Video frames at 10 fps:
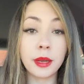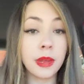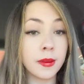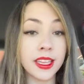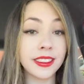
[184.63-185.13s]
And
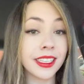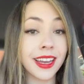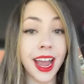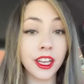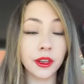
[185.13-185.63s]
maybe that's
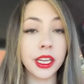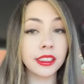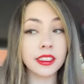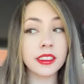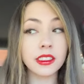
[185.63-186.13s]

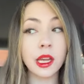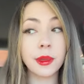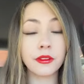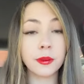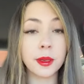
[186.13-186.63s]
inaccurate. This is
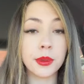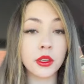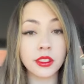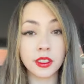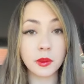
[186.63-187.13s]
coming from your
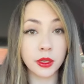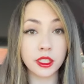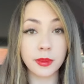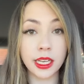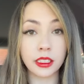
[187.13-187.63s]
person's
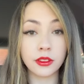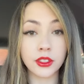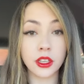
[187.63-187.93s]
perspective.